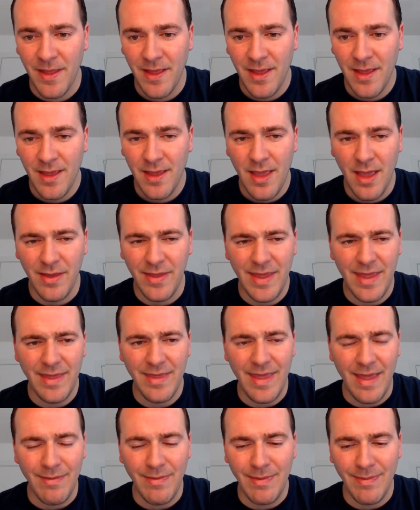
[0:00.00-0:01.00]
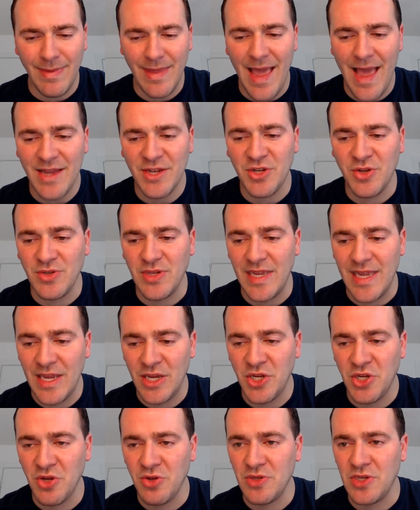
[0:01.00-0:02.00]
The Astros'
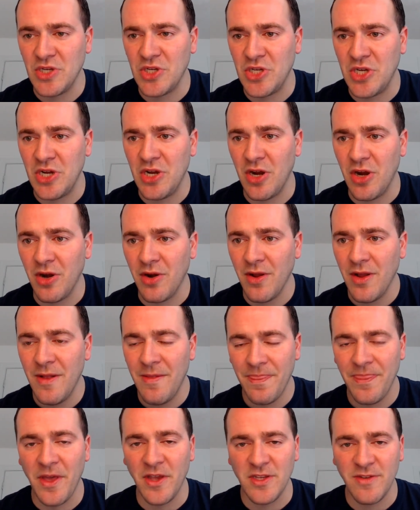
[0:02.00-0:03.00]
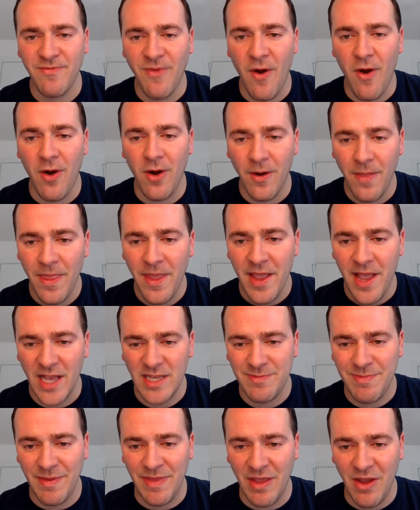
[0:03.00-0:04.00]
issues this year, thus far, has
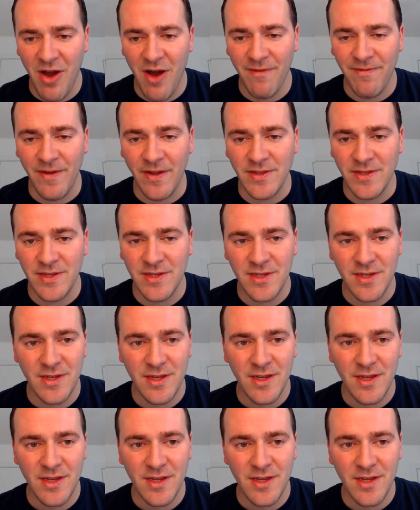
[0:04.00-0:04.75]
been the offense.